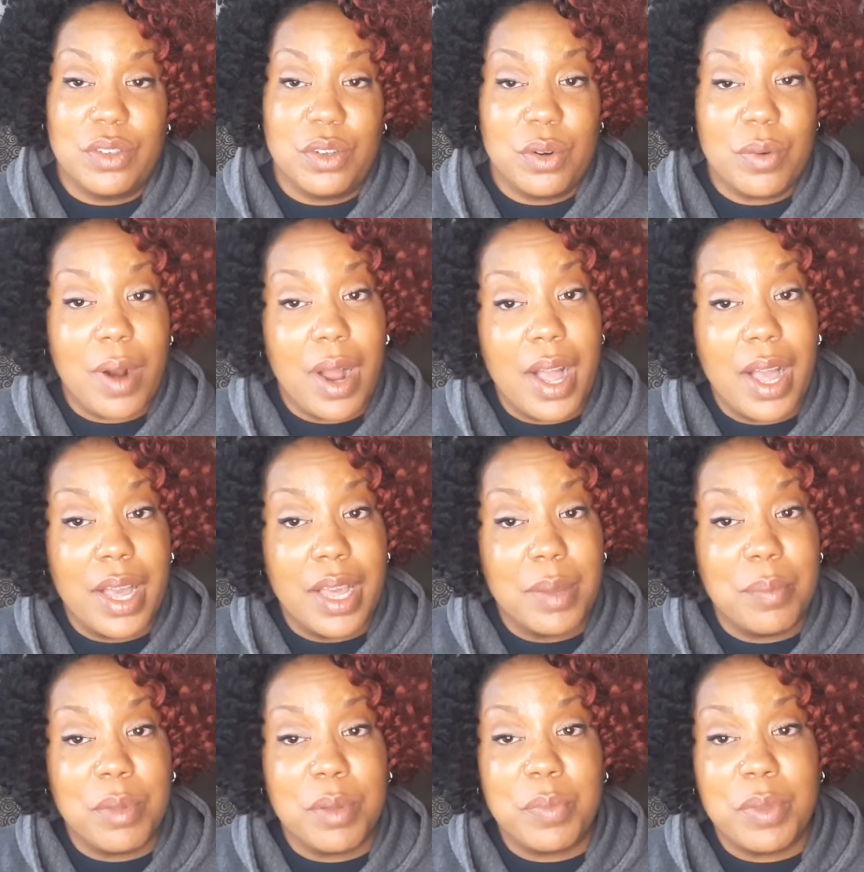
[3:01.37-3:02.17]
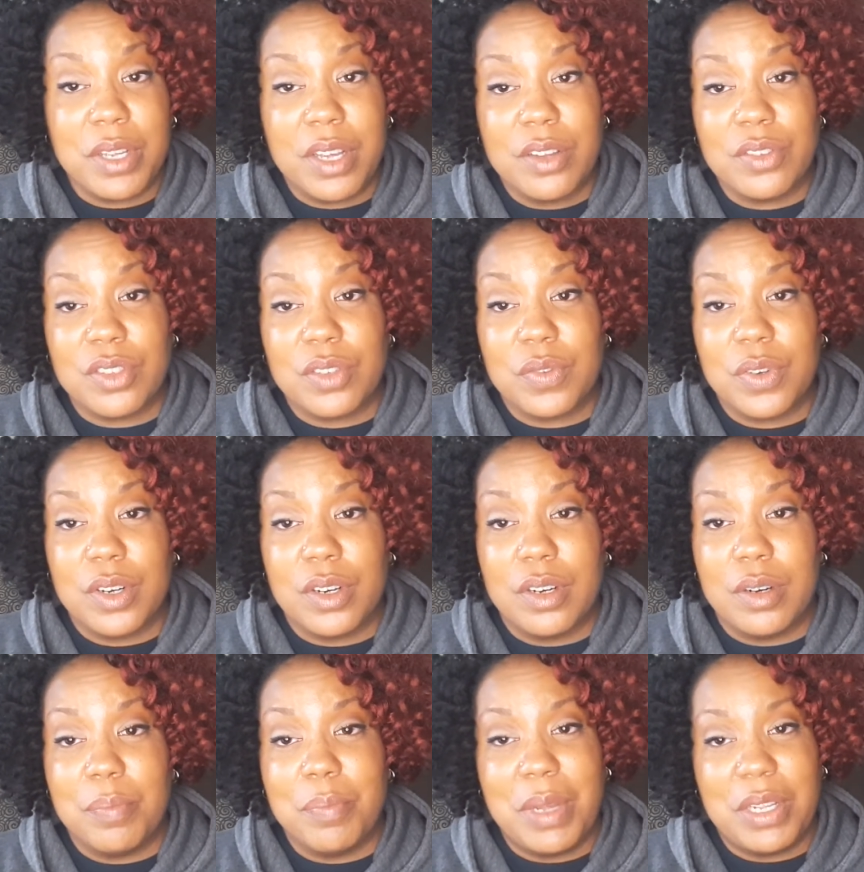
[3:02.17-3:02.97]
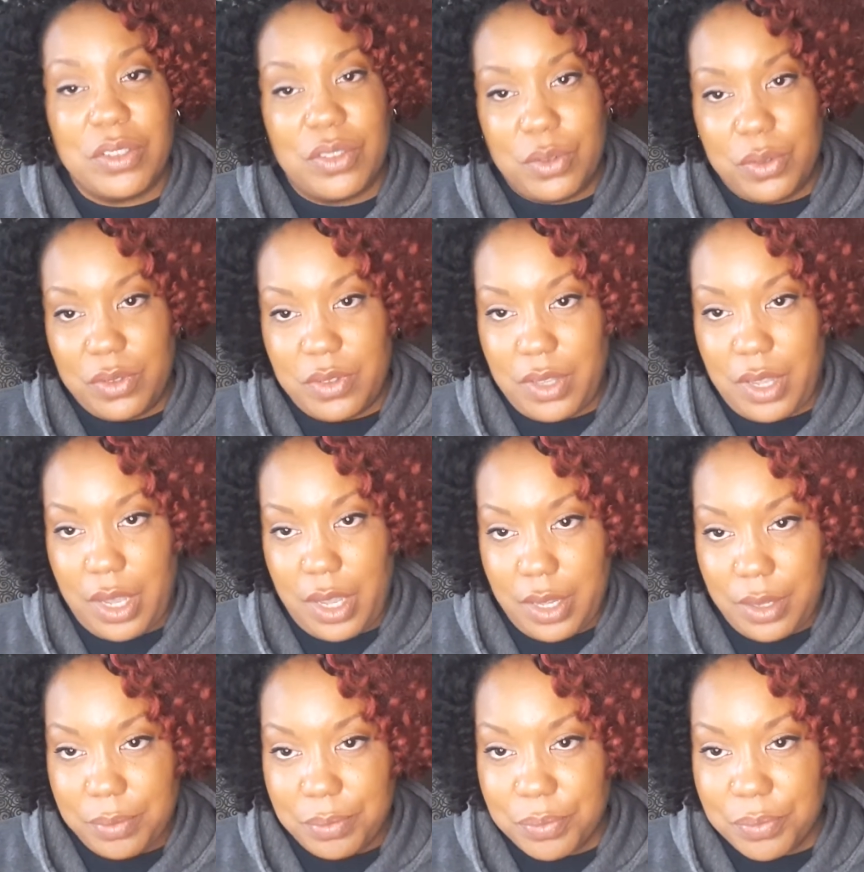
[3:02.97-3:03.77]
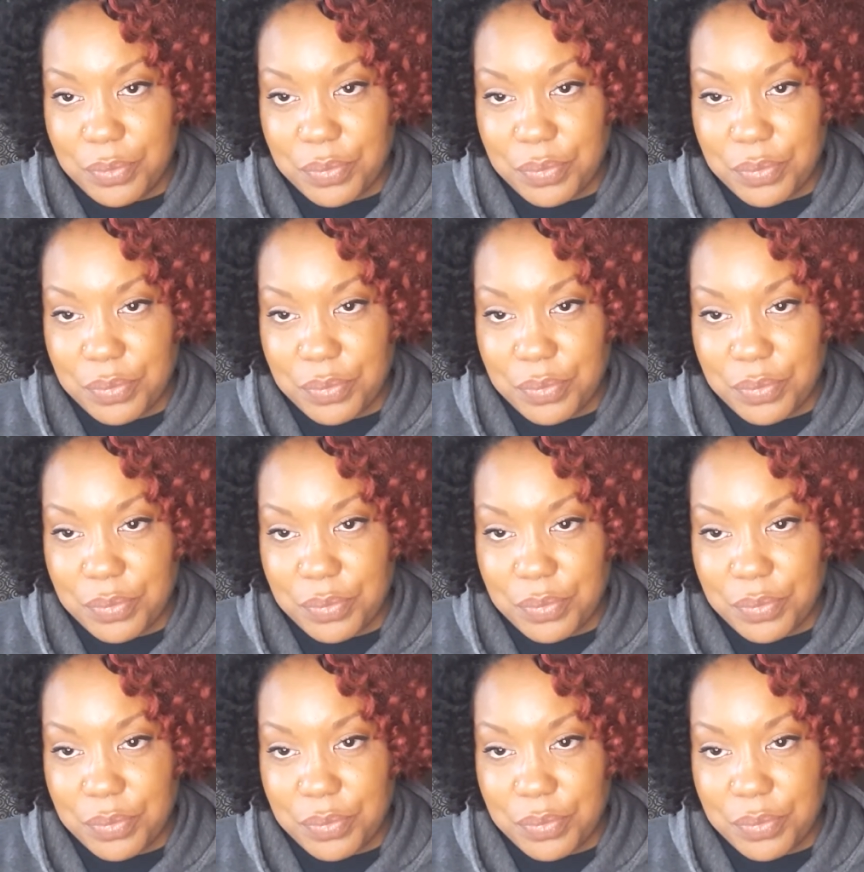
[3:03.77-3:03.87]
a crime, but because of her mental state,